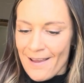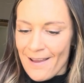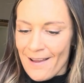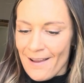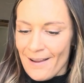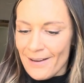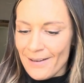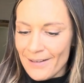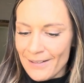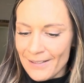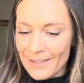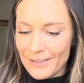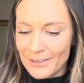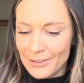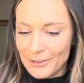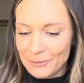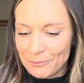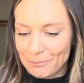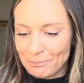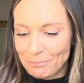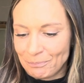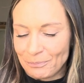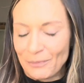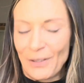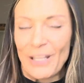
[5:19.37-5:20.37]

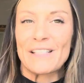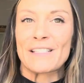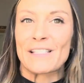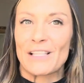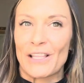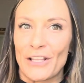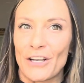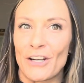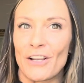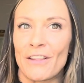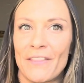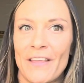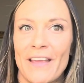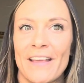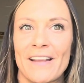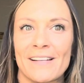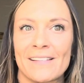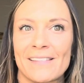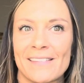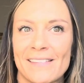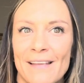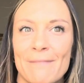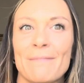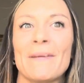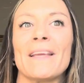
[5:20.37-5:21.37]
It's the little things
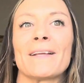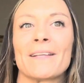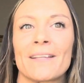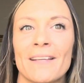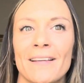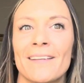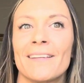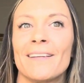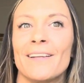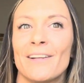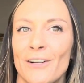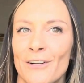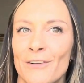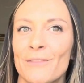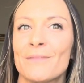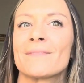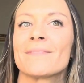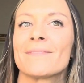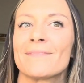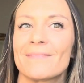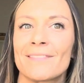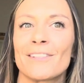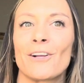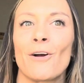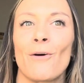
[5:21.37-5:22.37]
that make,
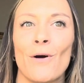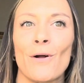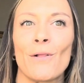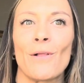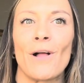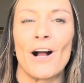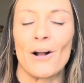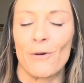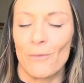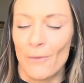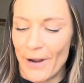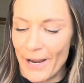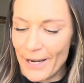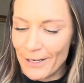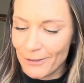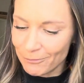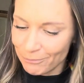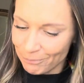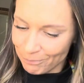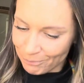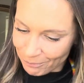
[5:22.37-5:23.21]
go a long way.